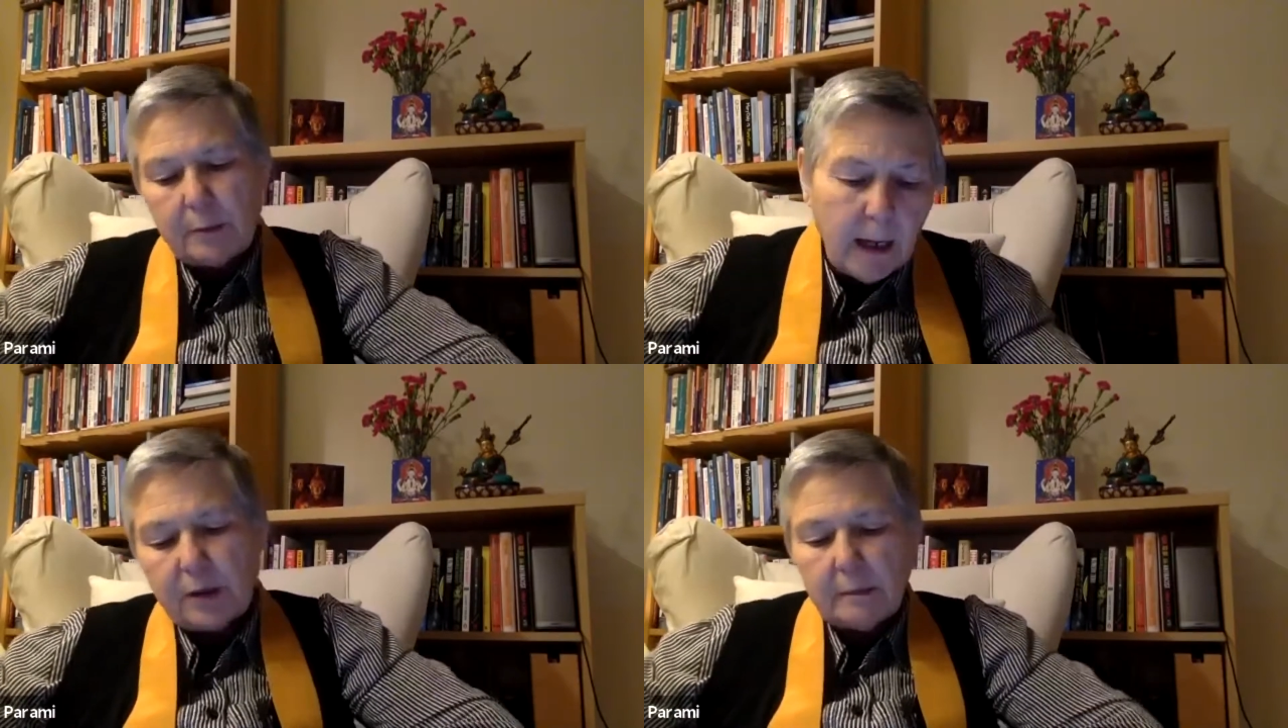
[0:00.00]

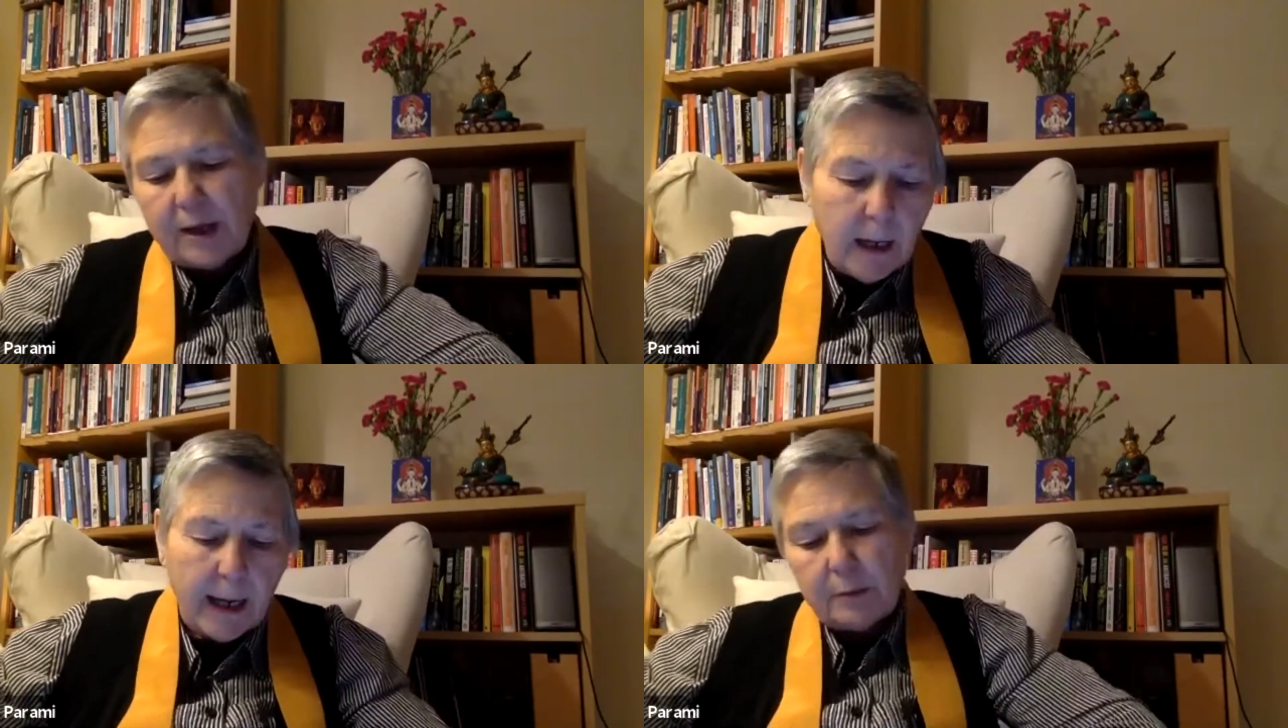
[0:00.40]
in the
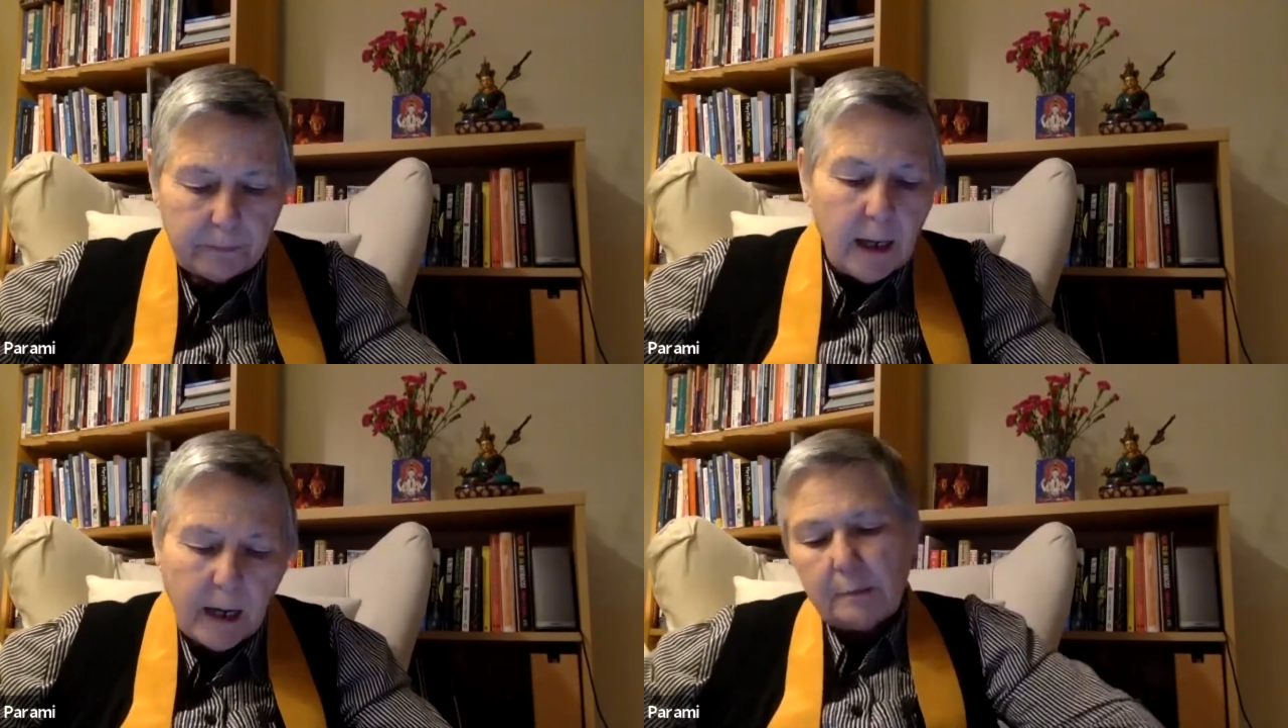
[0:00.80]
world
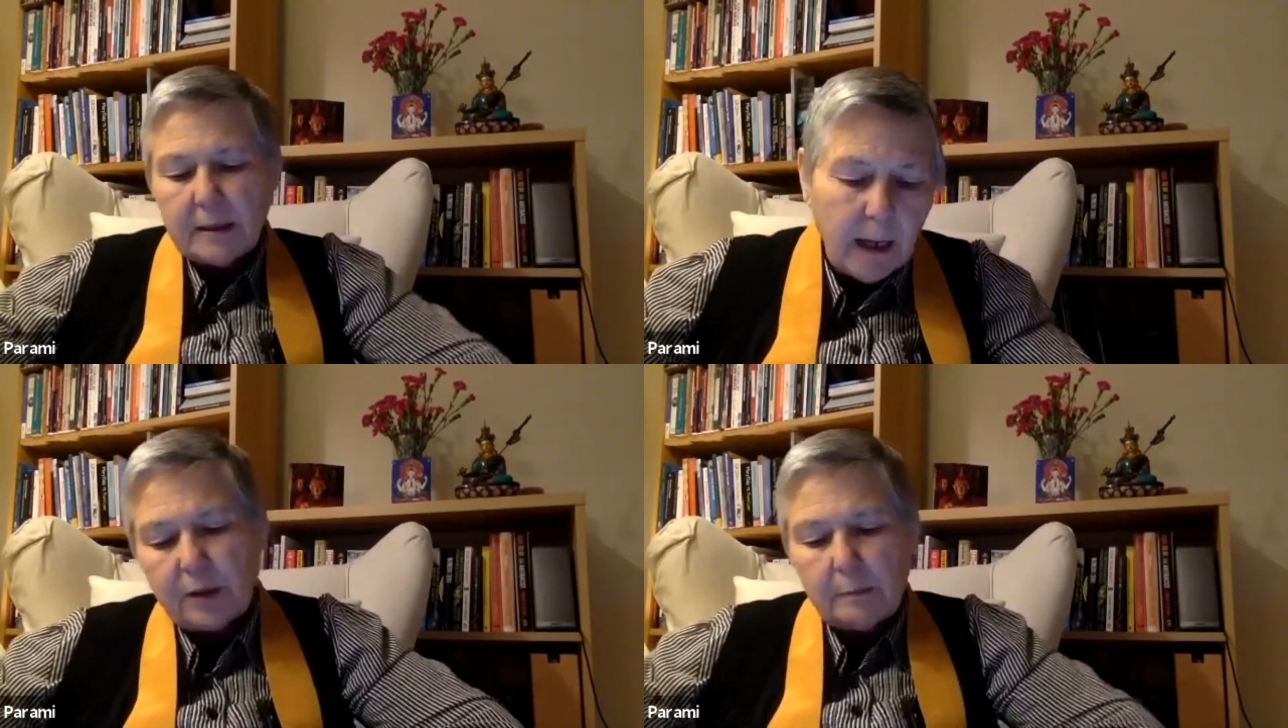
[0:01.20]
that we
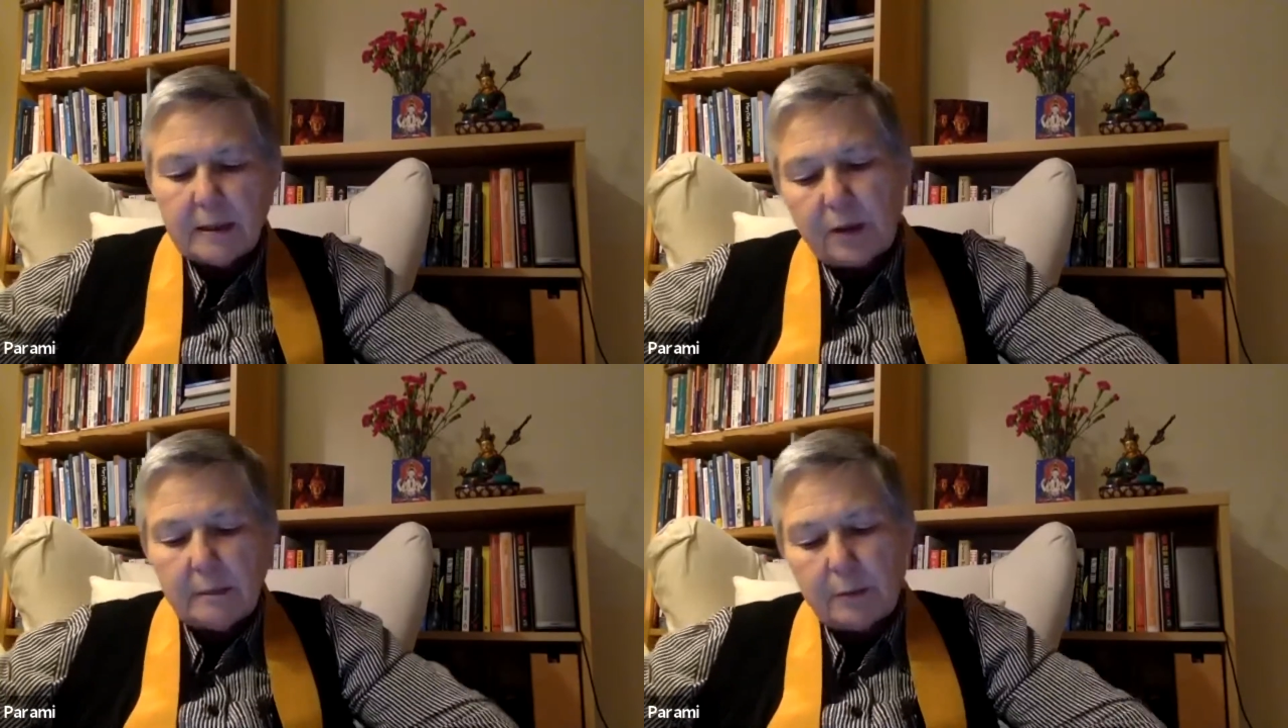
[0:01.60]

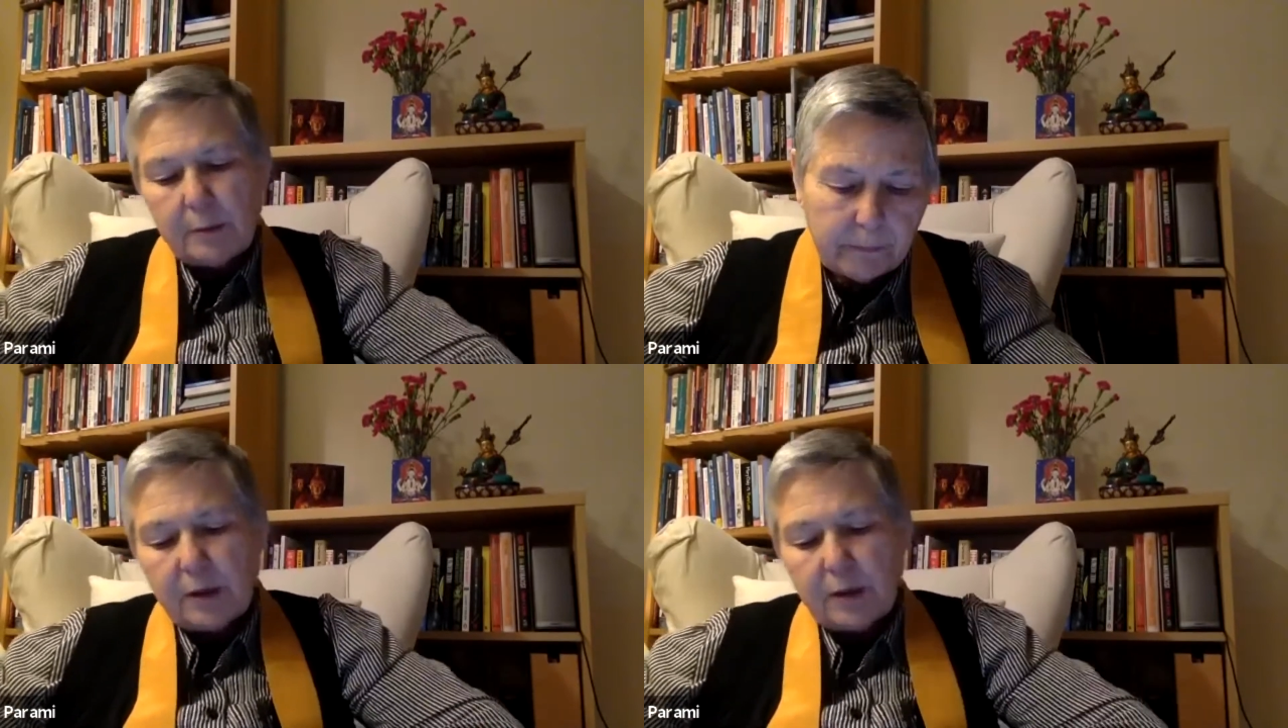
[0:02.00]
build
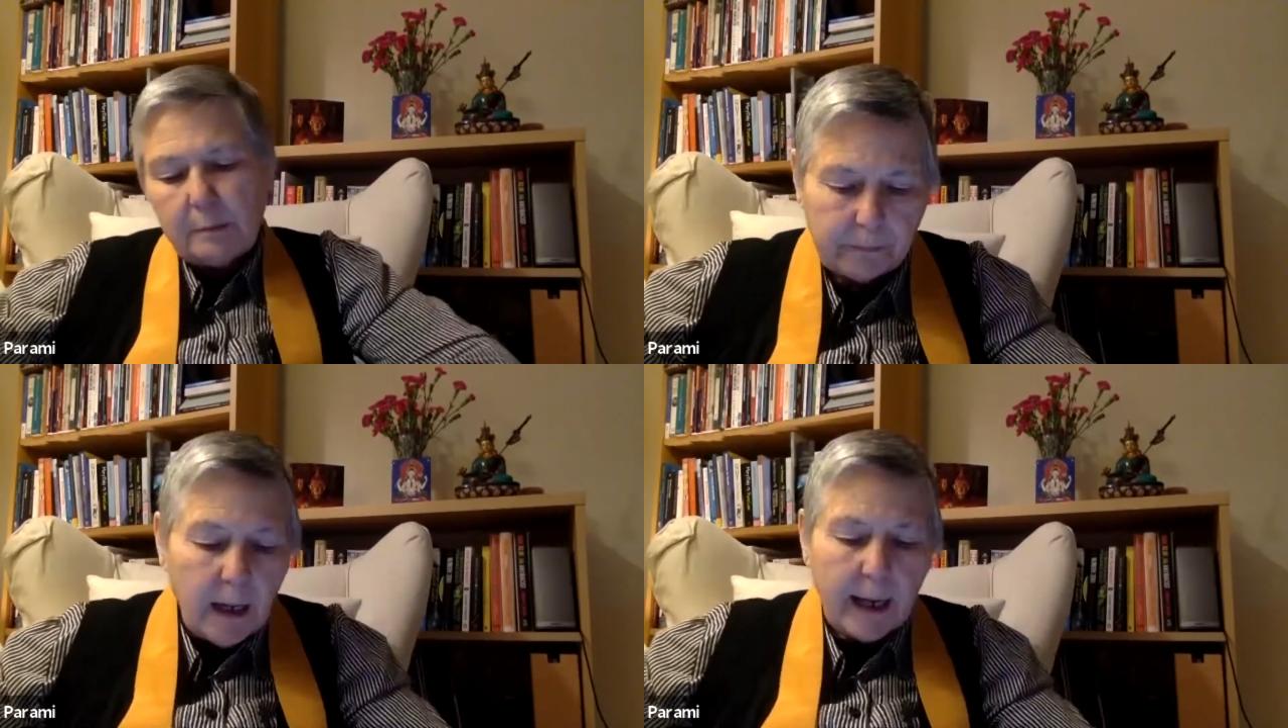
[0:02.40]
from this?